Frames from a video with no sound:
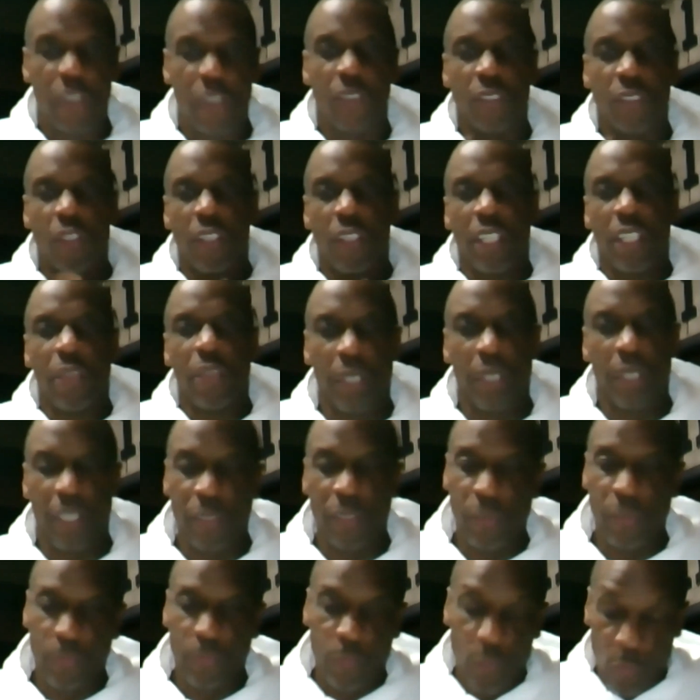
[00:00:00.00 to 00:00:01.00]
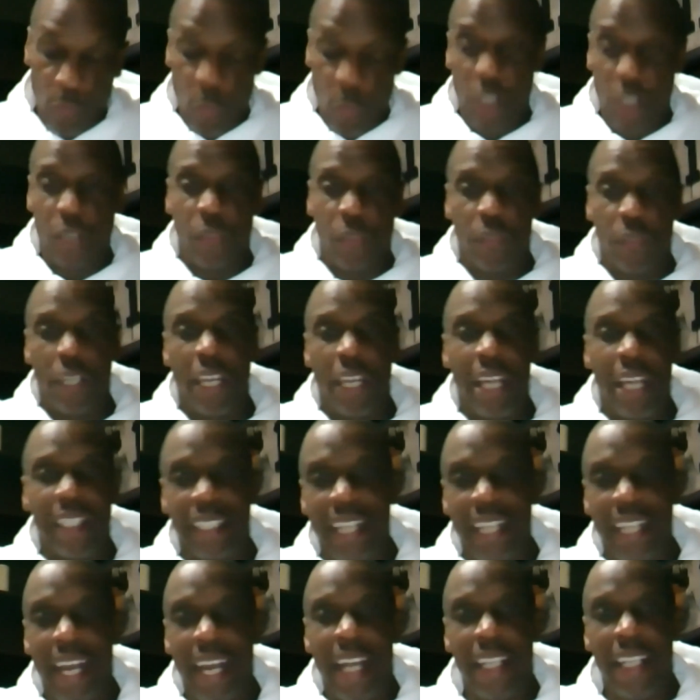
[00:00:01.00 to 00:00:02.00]
Started getting rid of a lot
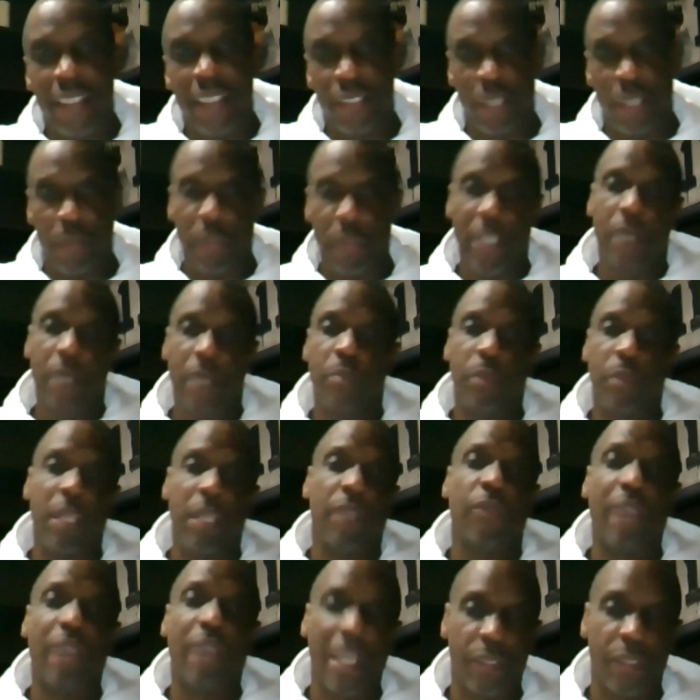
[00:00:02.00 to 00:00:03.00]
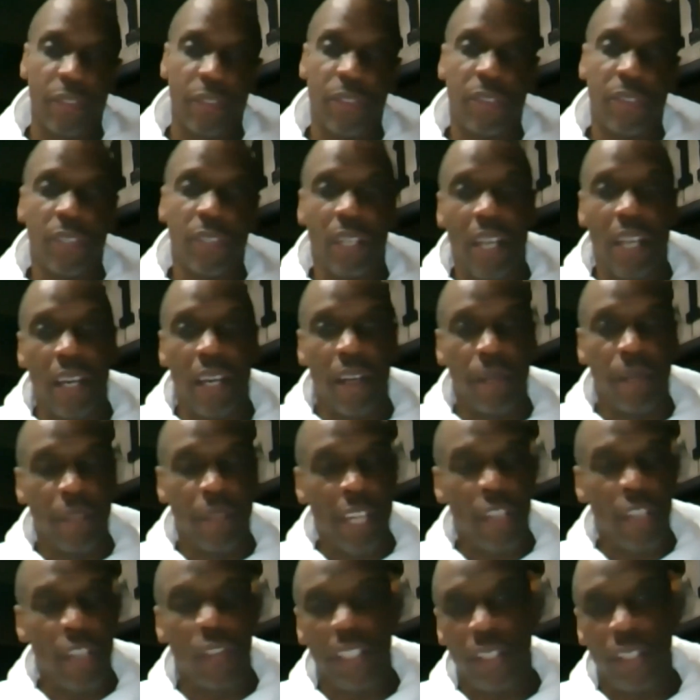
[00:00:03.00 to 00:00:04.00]
of guys that played big fighters,
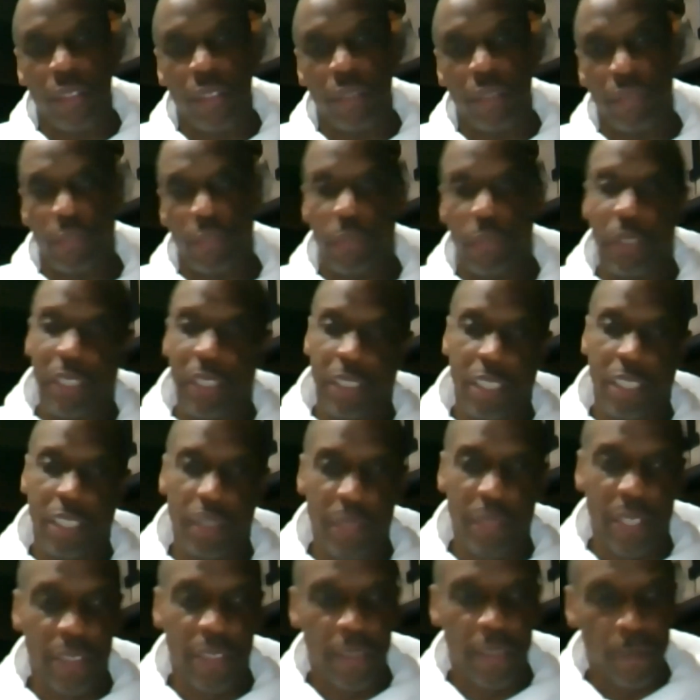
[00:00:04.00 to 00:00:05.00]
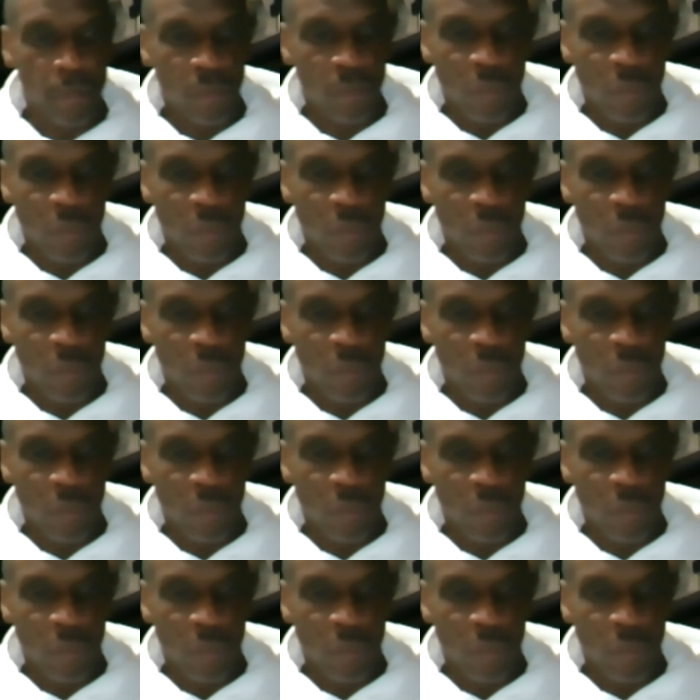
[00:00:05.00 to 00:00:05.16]
not only on the field but in the clubhouse.